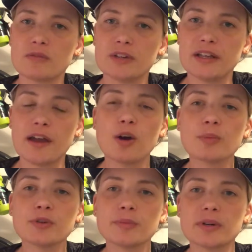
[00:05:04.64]
really
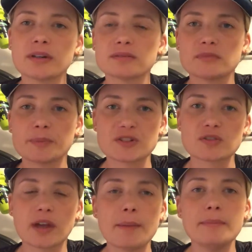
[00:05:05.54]
help you, but the person
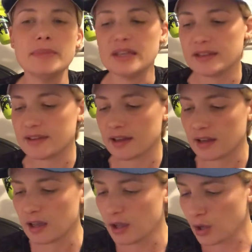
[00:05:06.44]
can be there
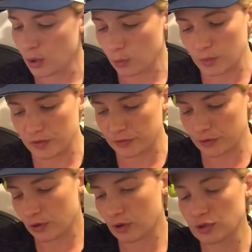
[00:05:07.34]
with
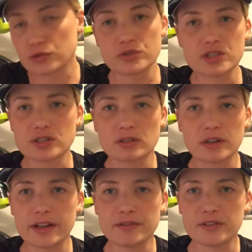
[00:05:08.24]
your nutrition or
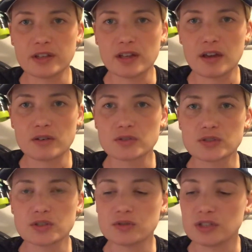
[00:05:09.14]
anything else
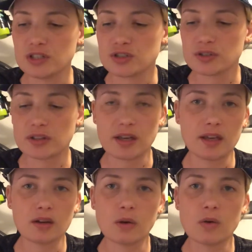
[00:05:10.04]
you need to
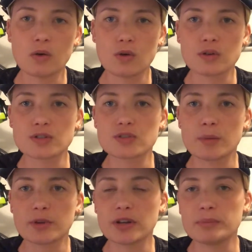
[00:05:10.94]
take on course. So I'm
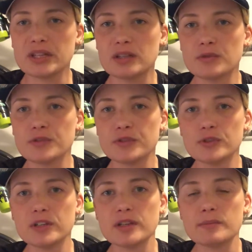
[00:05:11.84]
gonna be
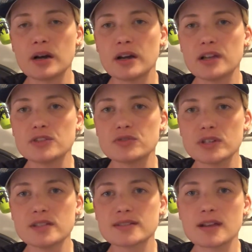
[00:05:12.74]
refueling my
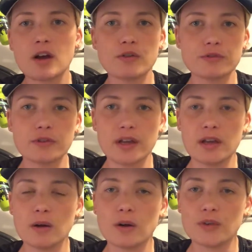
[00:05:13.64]
drinks halfway
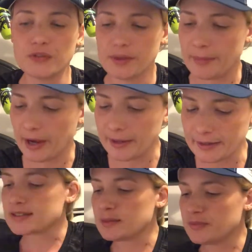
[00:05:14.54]
off the bike.
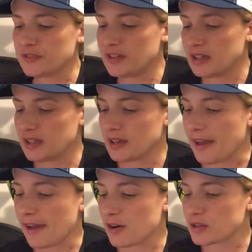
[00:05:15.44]
Something
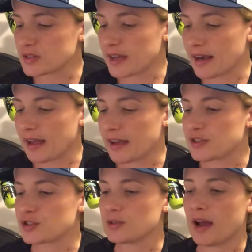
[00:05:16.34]
else I like
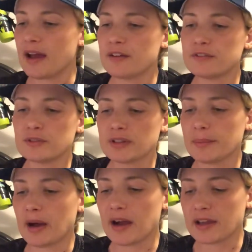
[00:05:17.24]
to have on the
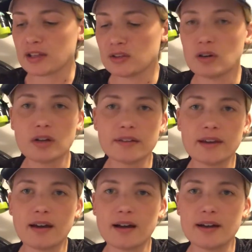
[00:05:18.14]
bike, not
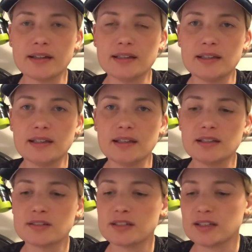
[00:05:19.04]
that I
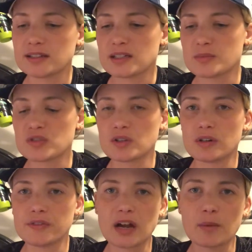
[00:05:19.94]
need in terms
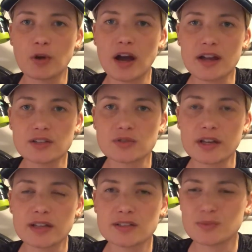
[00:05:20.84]
of
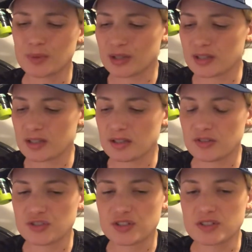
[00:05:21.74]
carbohydrates, but
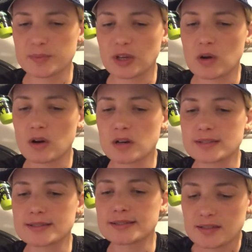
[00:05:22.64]
just
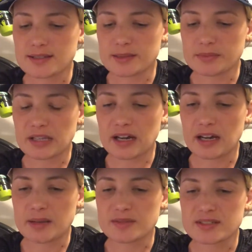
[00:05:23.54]
because
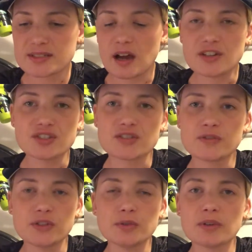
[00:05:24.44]
sometimes I just
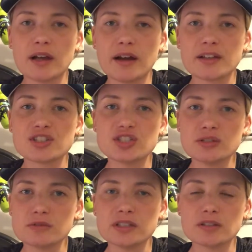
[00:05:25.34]
feel like
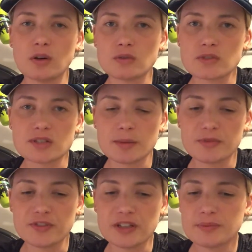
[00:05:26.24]
chewing on
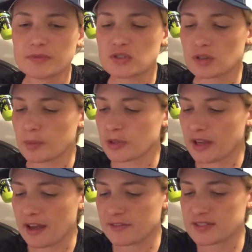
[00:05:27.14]
something. So I'm gonna
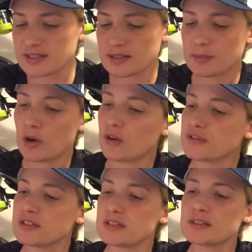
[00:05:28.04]
have some of
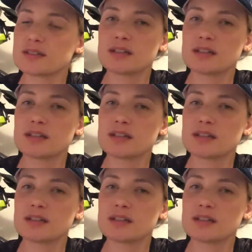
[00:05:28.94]
this